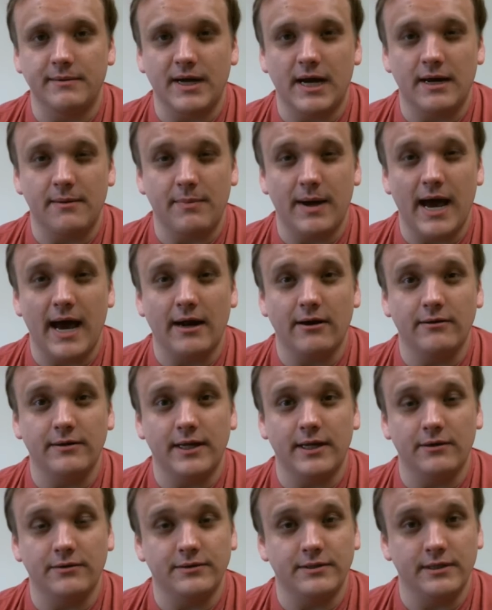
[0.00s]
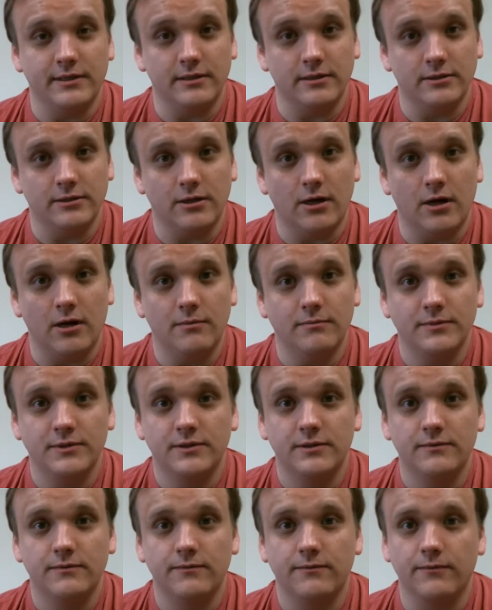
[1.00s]
kind of pattern that you'll see in the
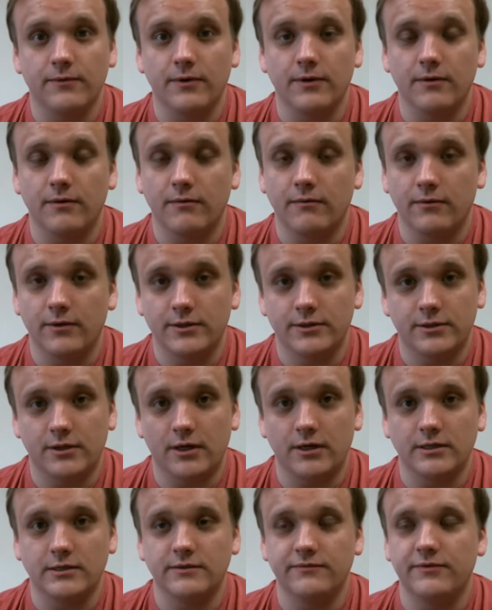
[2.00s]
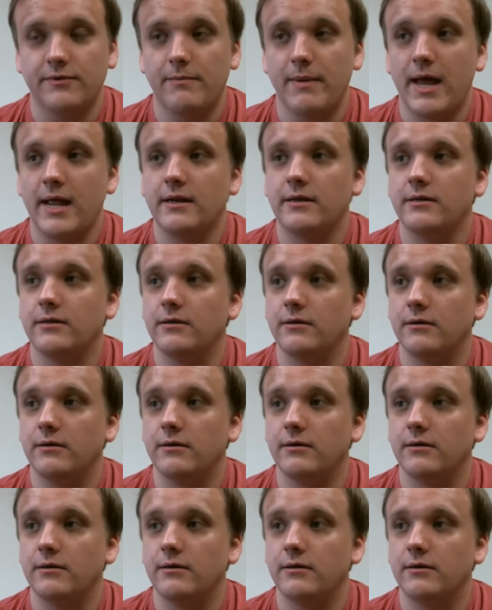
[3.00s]
Psalms for songs of lament,